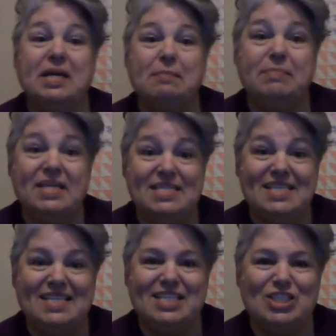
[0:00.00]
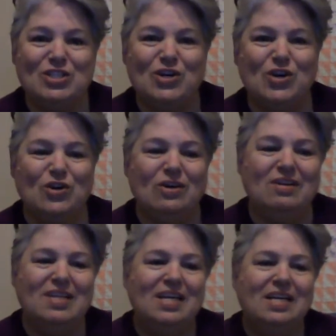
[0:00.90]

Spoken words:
I'm going to be a busy little girl.